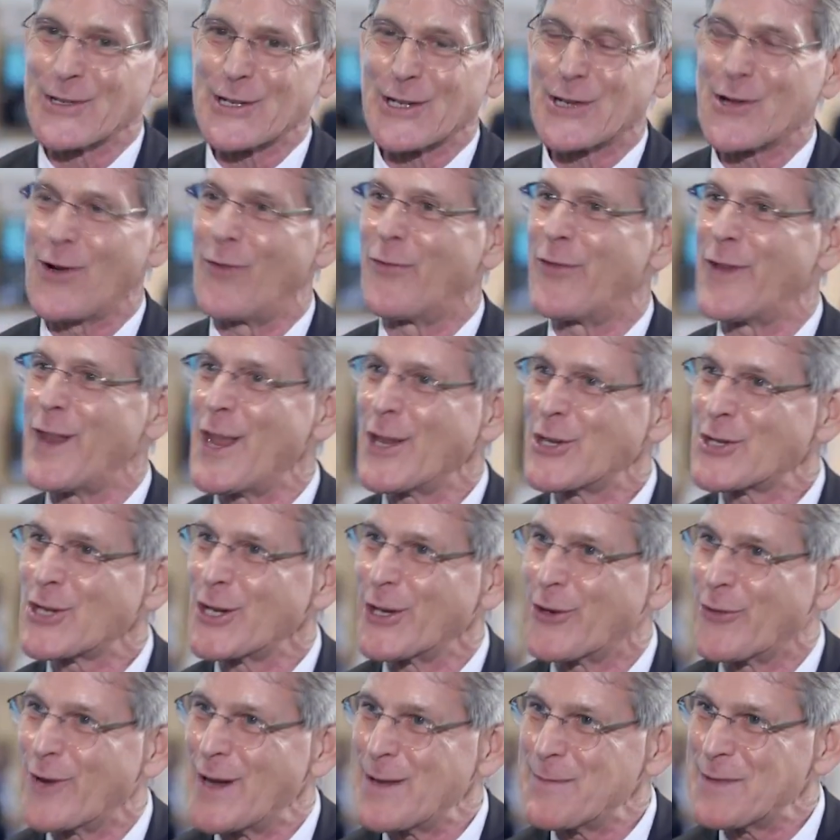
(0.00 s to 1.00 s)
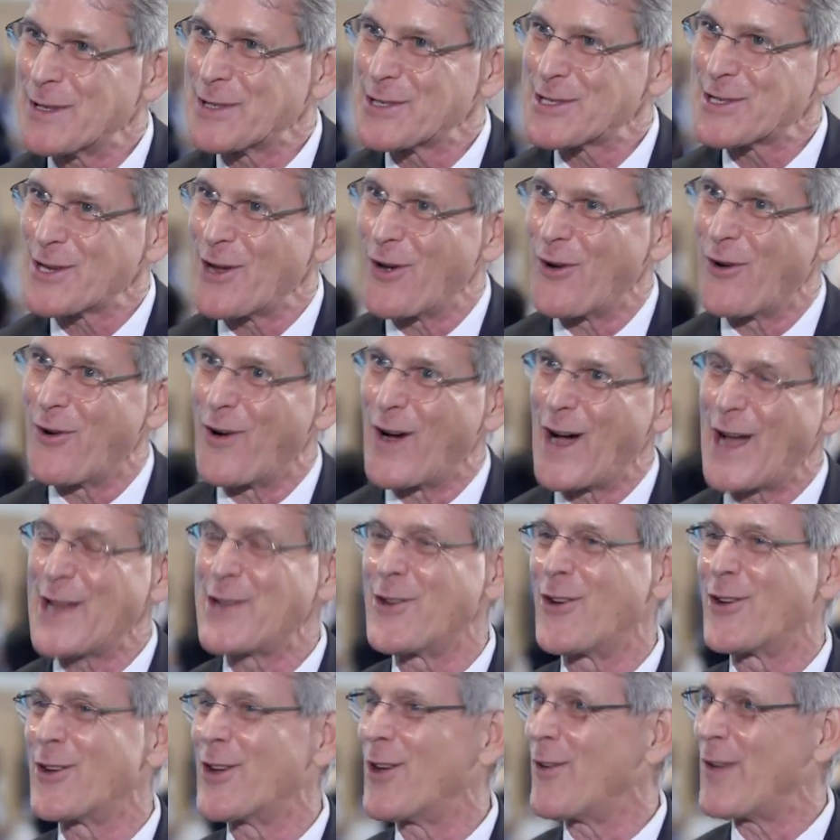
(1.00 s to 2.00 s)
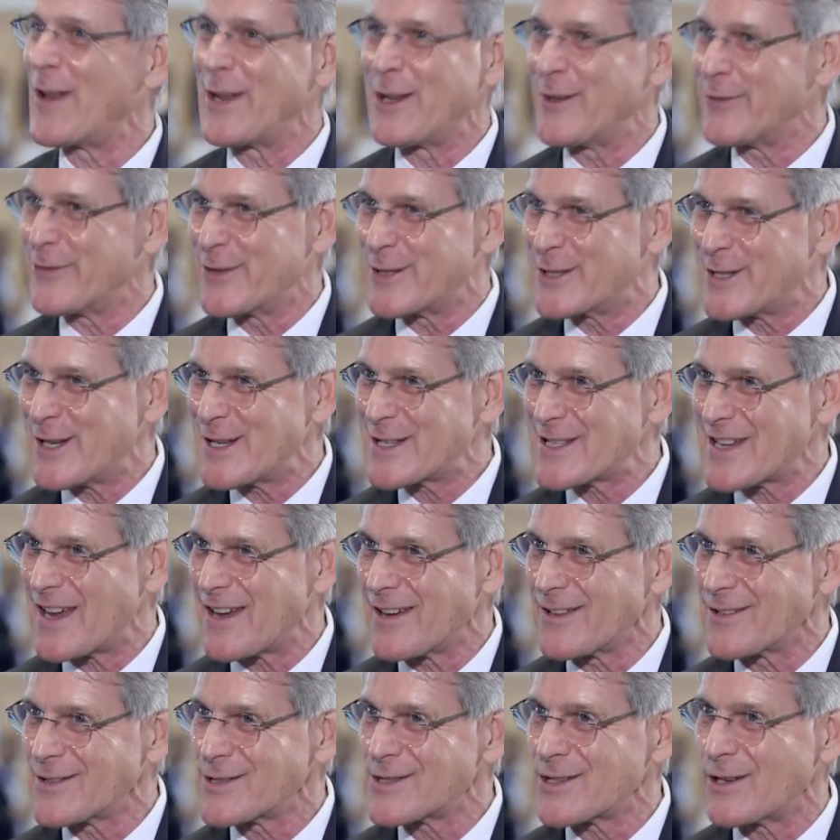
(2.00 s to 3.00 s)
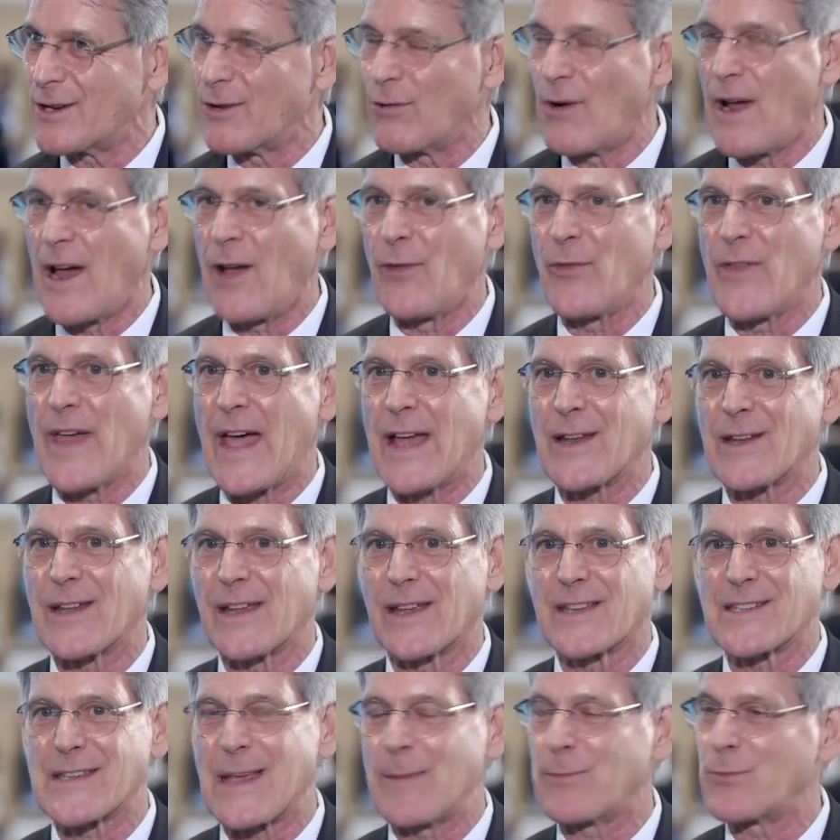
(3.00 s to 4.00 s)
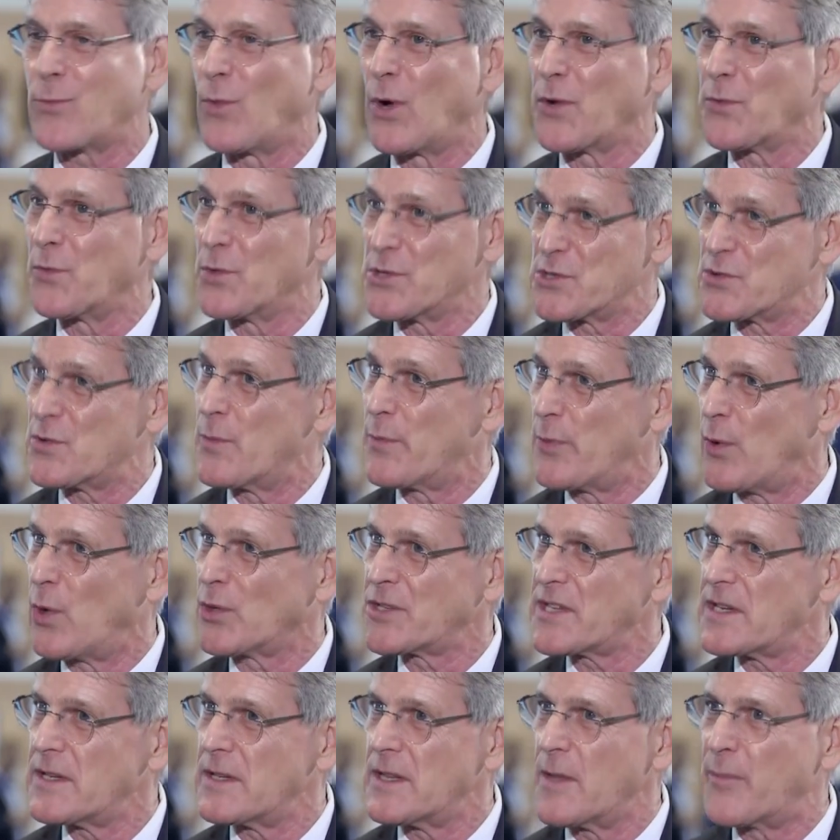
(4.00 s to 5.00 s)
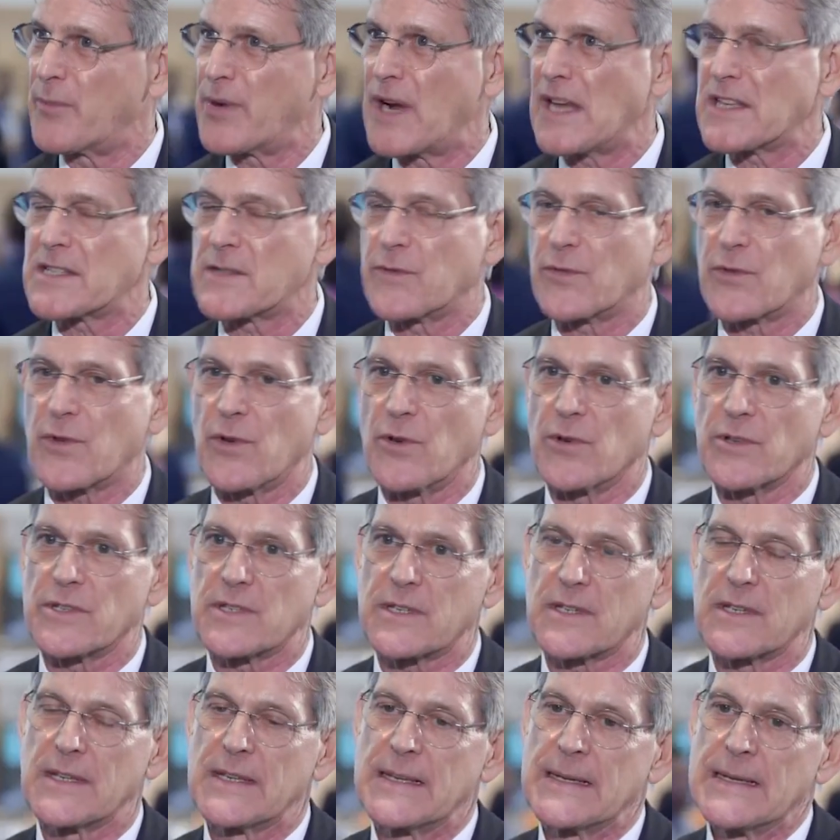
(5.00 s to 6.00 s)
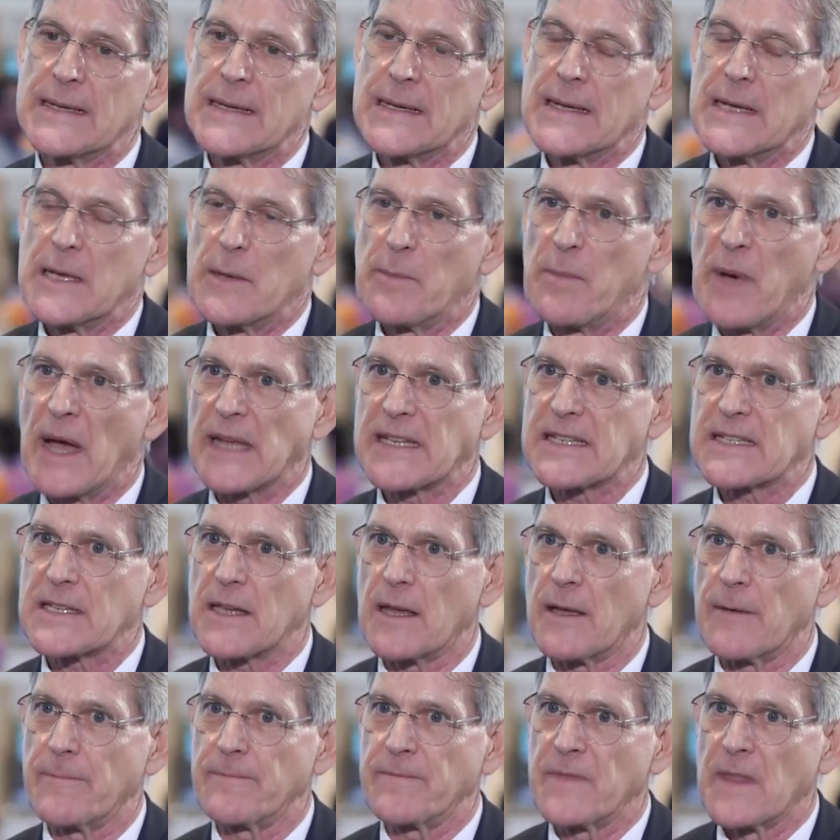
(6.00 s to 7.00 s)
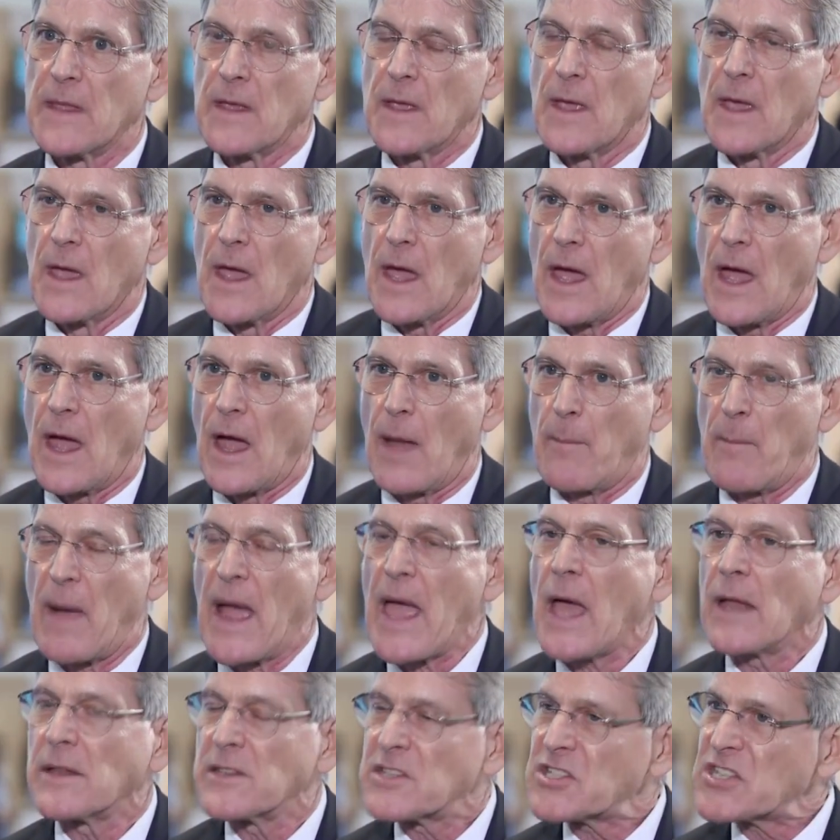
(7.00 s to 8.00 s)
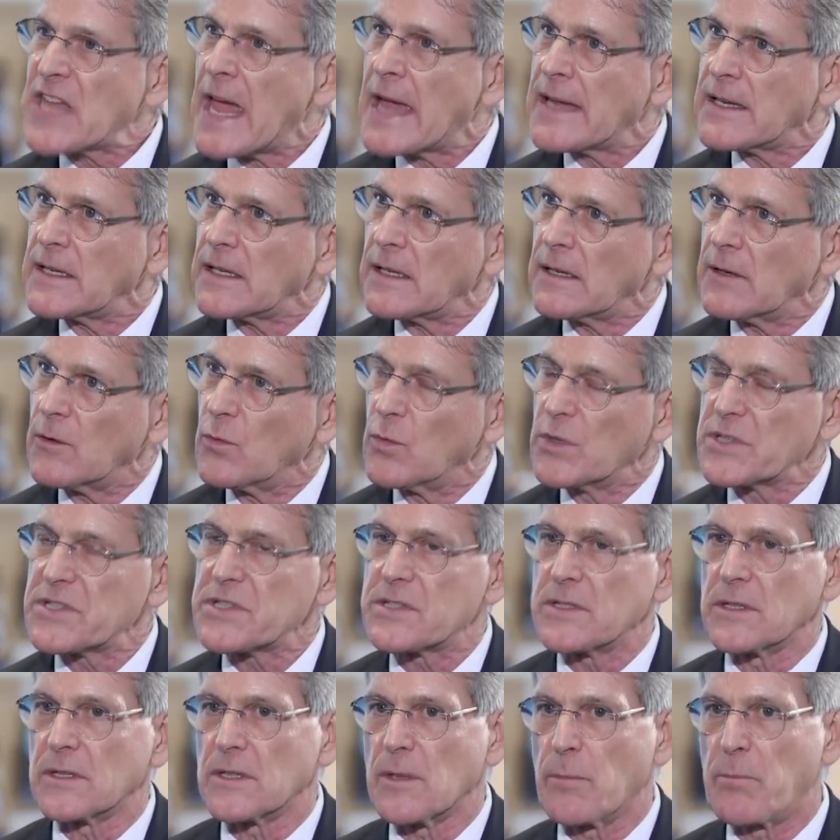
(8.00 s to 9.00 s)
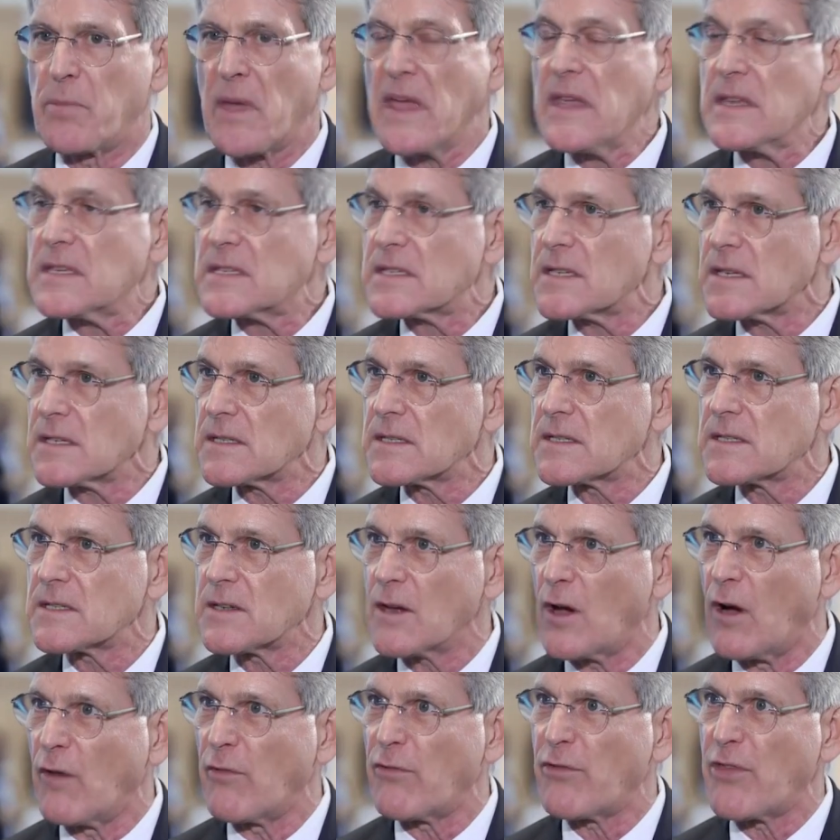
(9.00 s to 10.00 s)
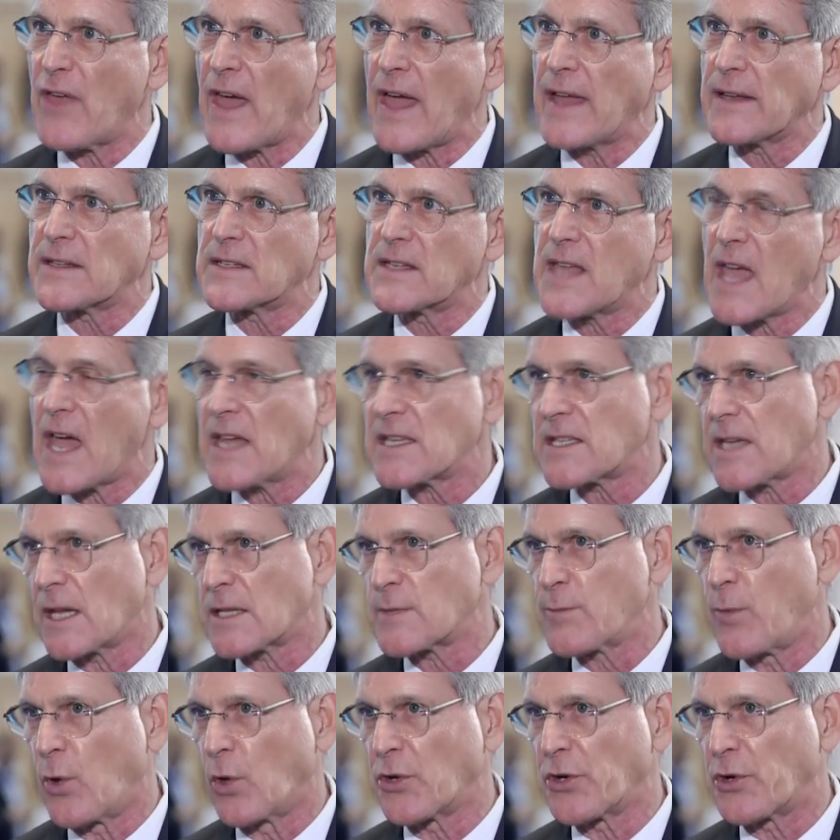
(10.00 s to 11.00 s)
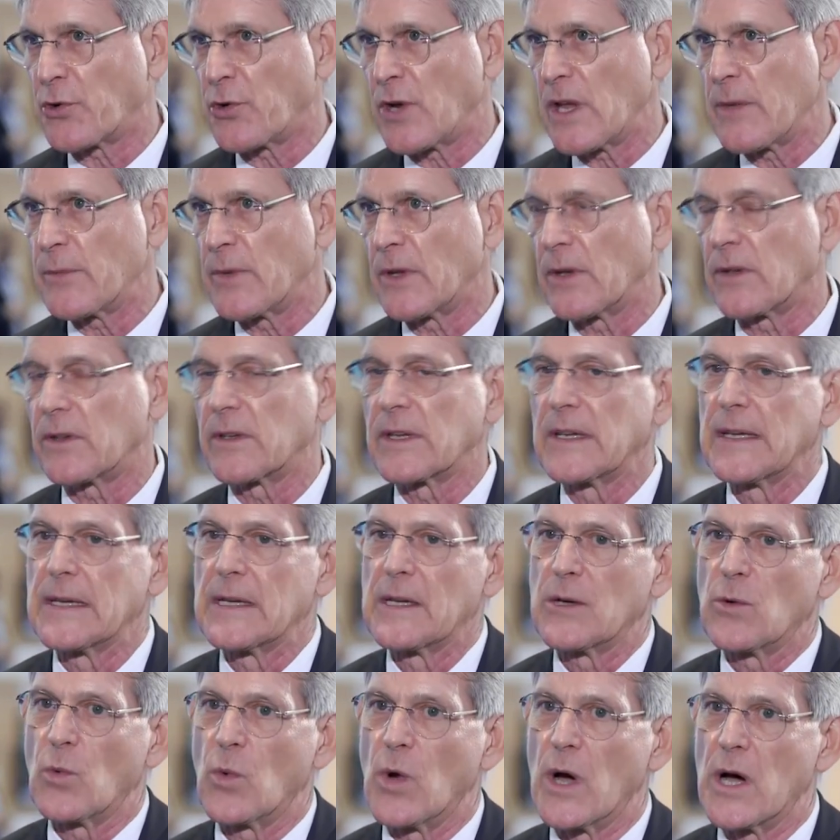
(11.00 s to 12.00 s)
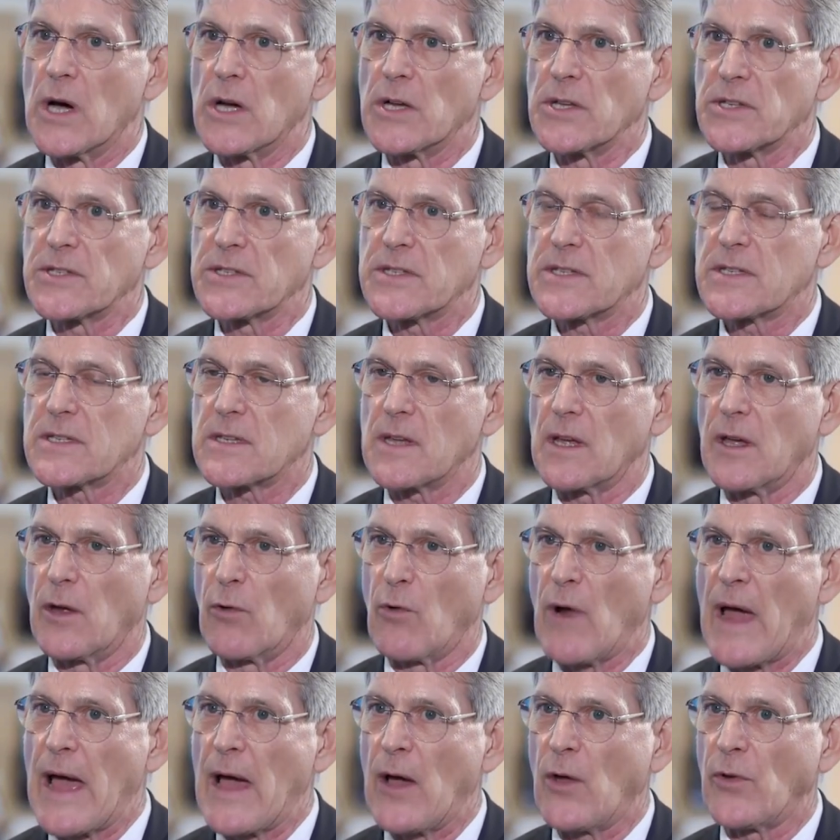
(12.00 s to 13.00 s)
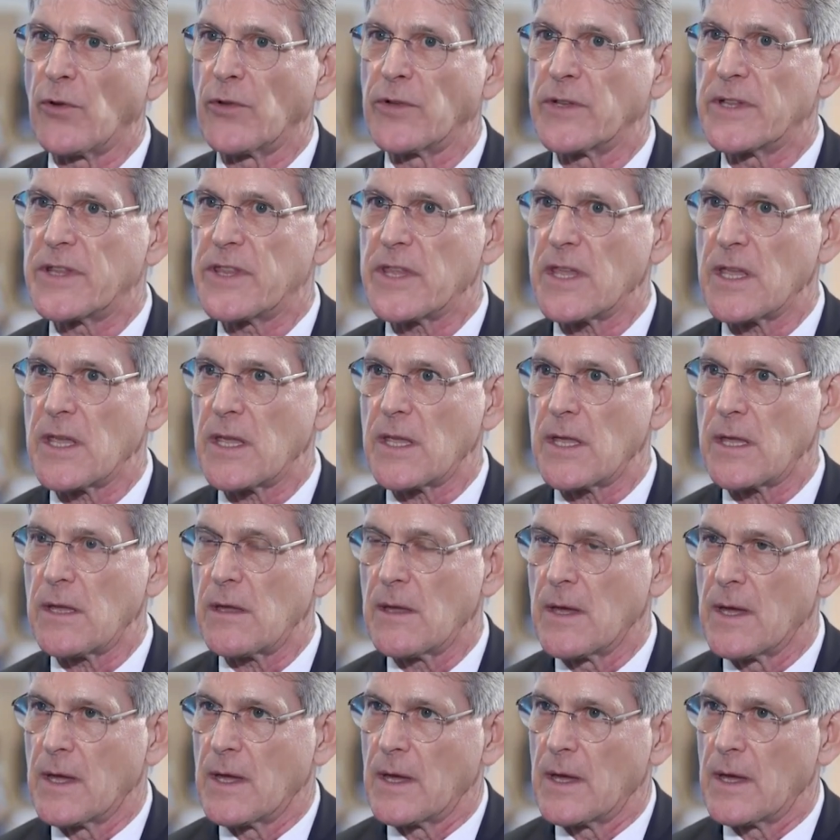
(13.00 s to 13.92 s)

was a confidential agreement, so I don't know any of the details around that except what was reported in the press, of course. But my understanding was that the basis of that gas export agreement was around the